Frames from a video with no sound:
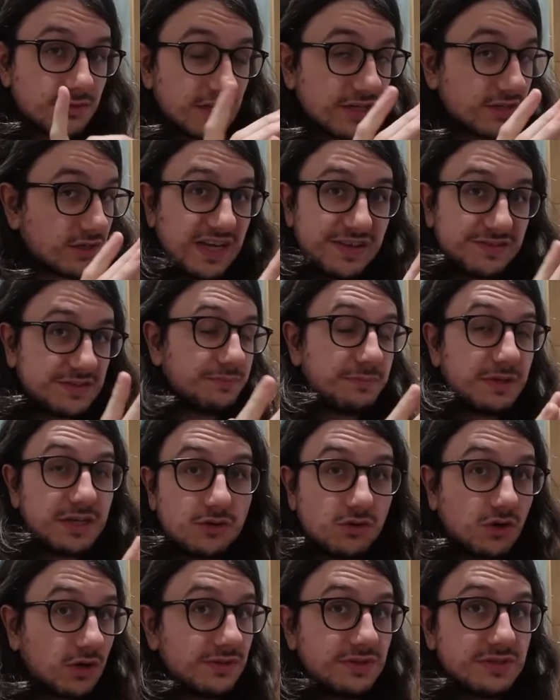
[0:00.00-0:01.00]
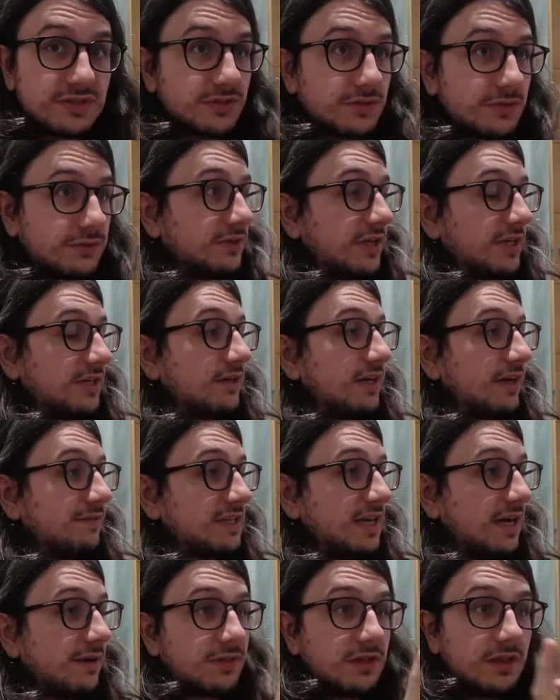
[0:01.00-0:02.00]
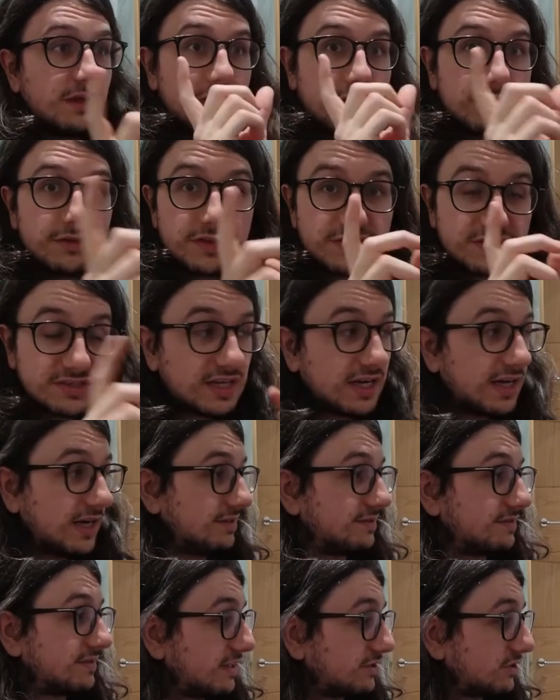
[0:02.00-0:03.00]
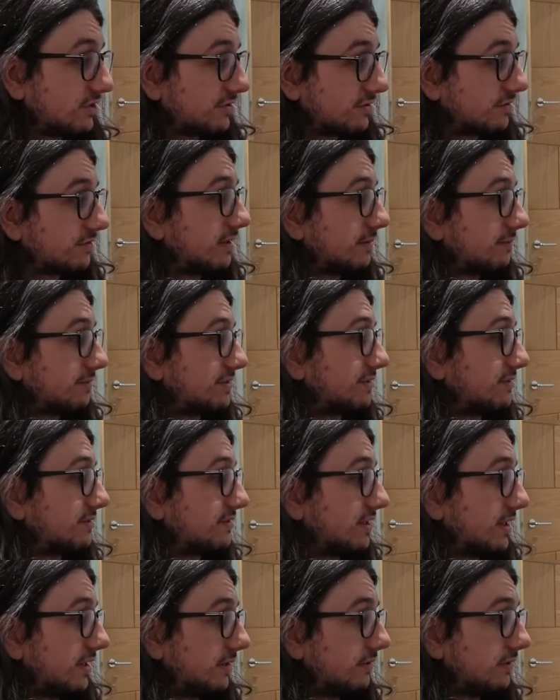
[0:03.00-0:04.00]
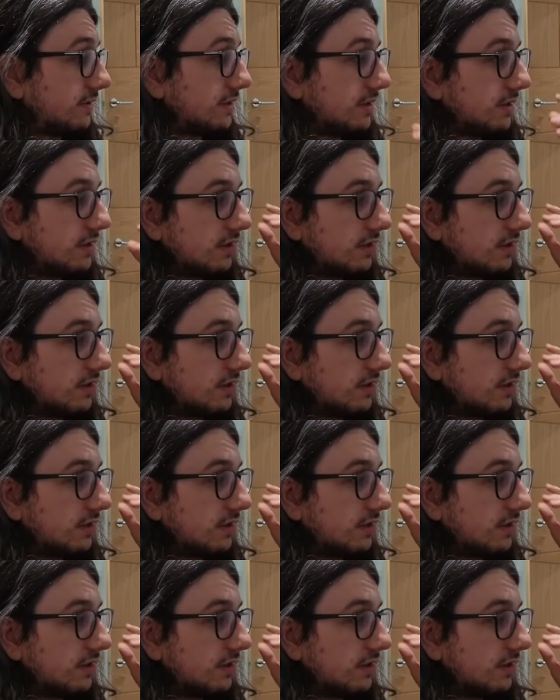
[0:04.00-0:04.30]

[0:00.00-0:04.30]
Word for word: They don't have to be croned at all. They don't have to have the stars. They're just scripts. So,